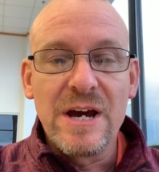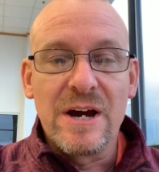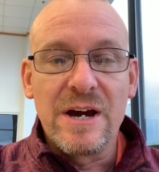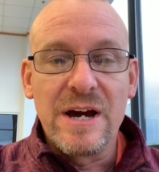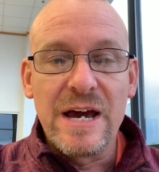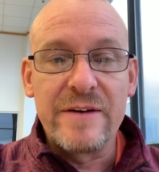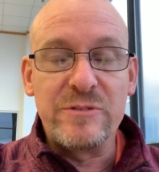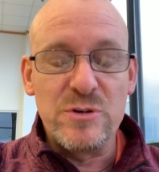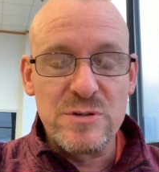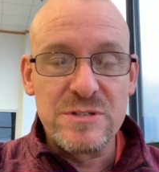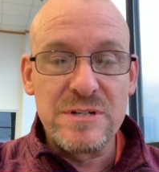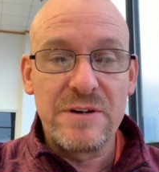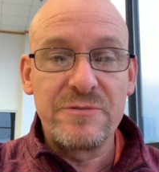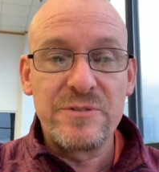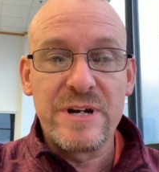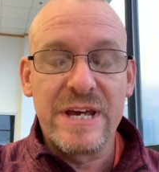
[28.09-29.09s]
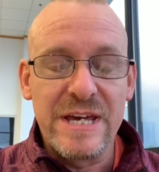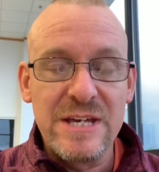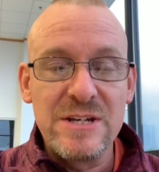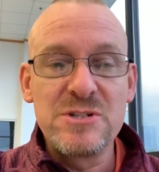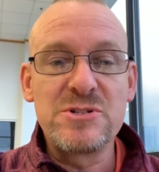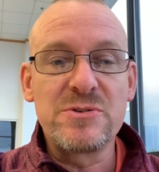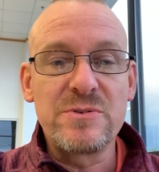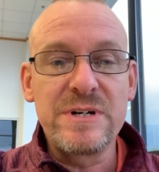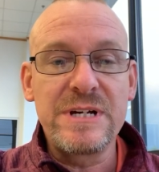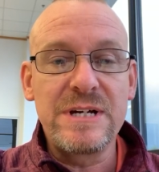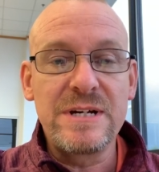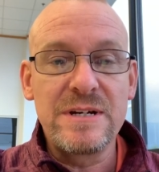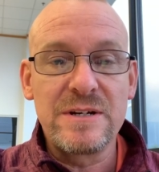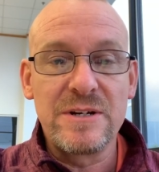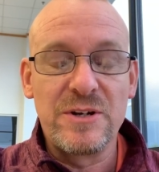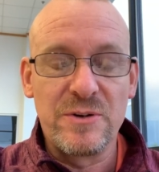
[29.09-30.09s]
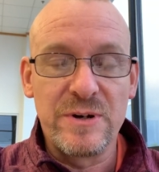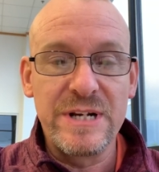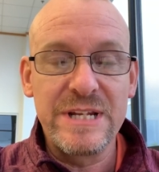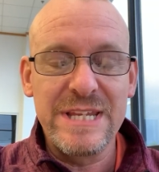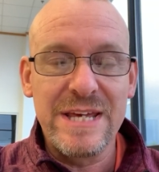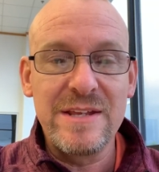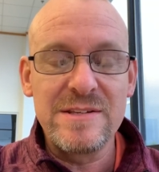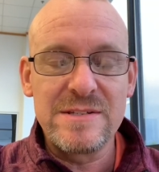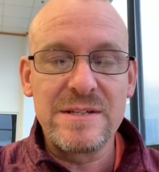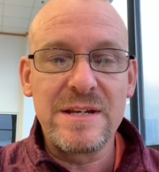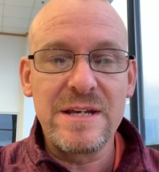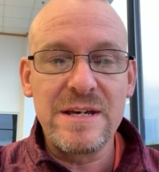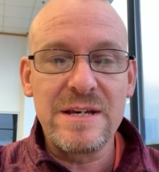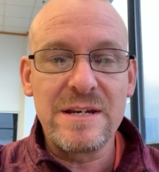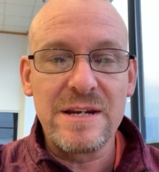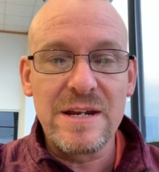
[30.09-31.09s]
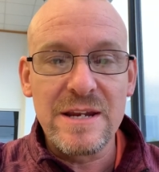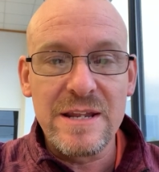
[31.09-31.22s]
Have you suffered an injury during the incident?